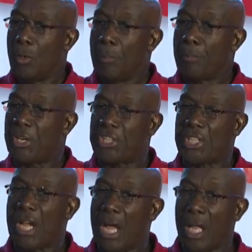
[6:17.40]
Pressure,
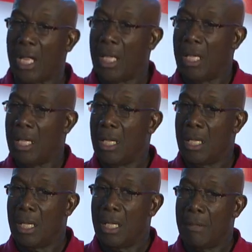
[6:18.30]

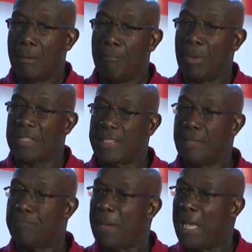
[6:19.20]
busting
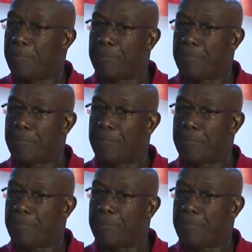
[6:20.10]
pipe,